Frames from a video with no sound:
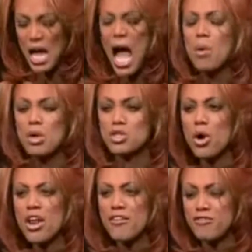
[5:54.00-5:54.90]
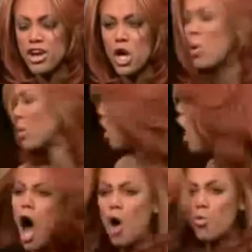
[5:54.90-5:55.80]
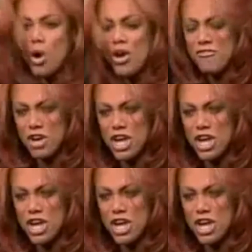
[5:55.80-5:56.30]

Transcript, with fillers: I was rooting for you. We were all rooting for